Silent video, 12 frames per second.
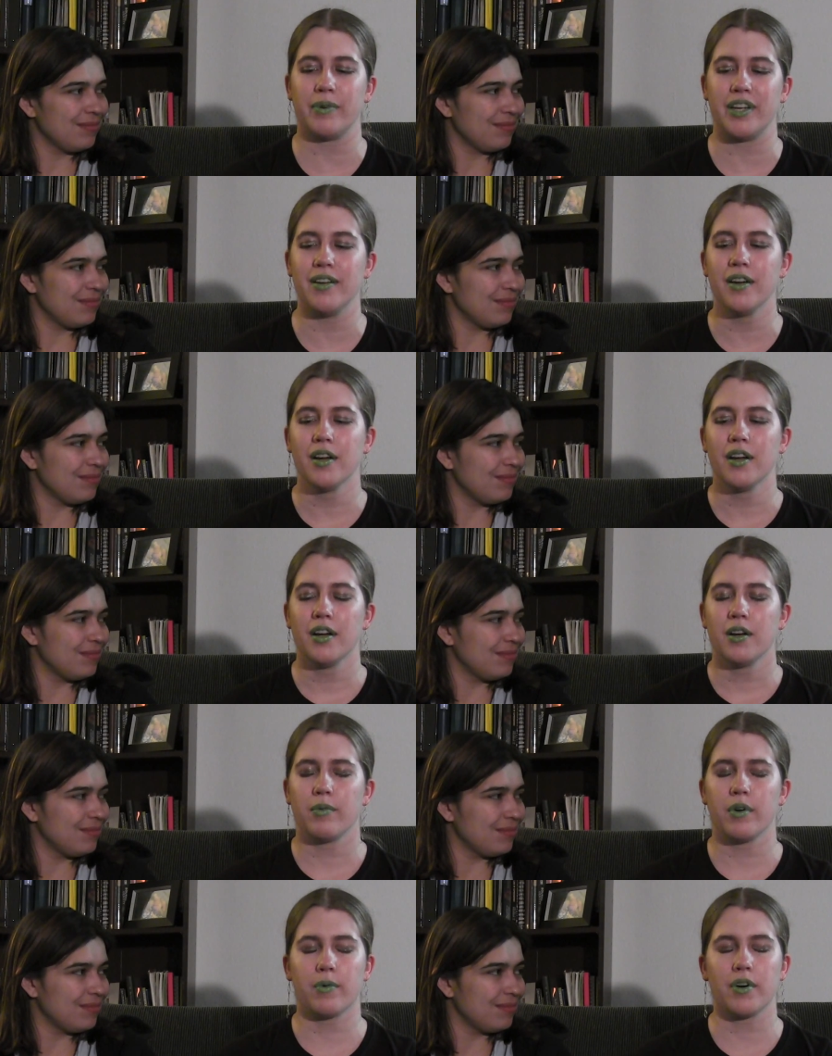Speaker 1: We
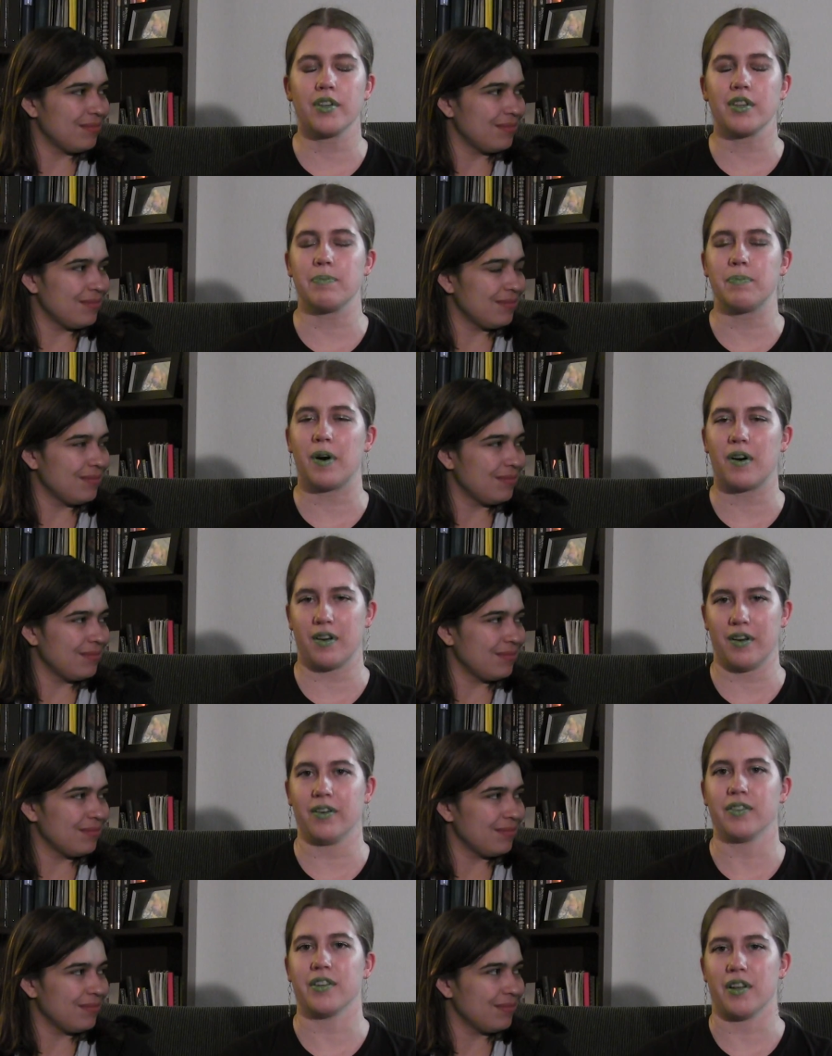we weren't the
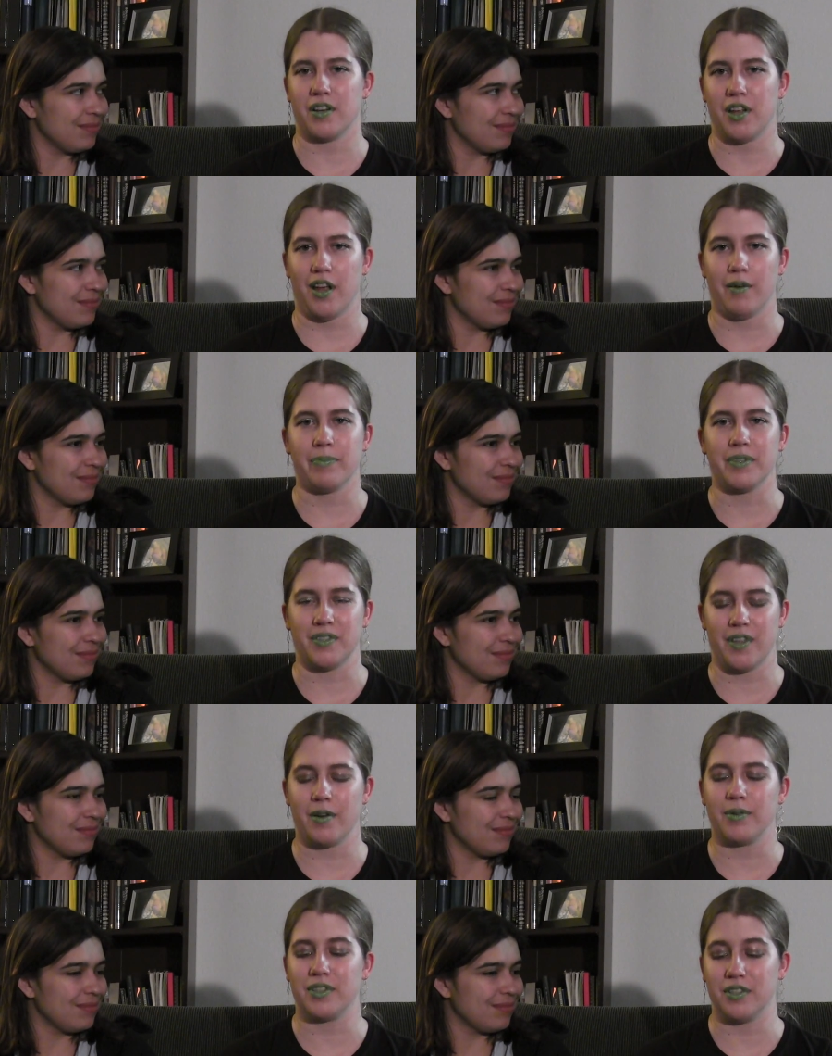partiers on campus.
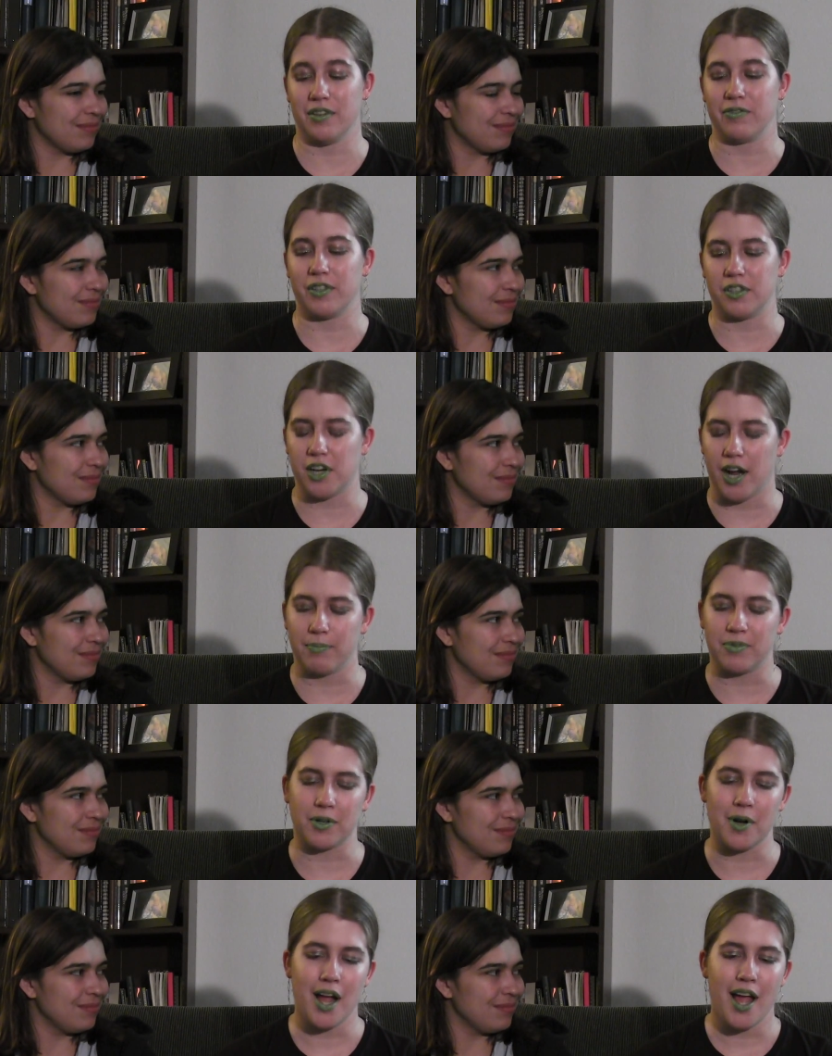That was a different
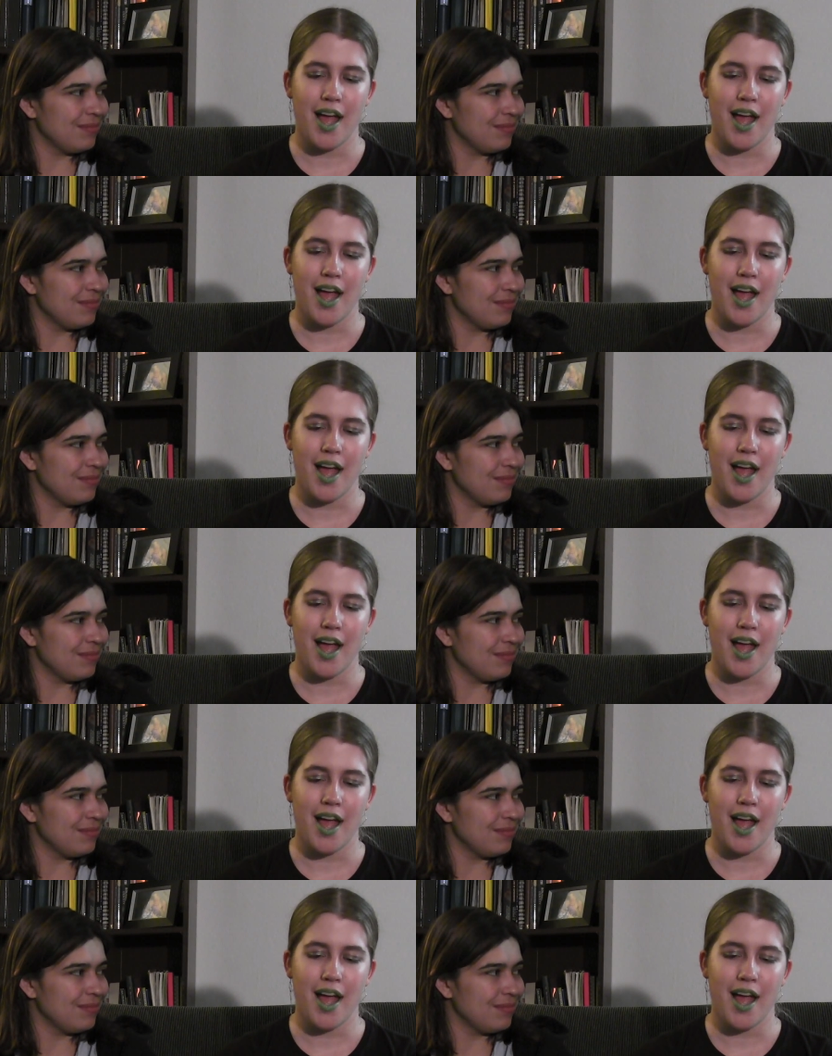chapter.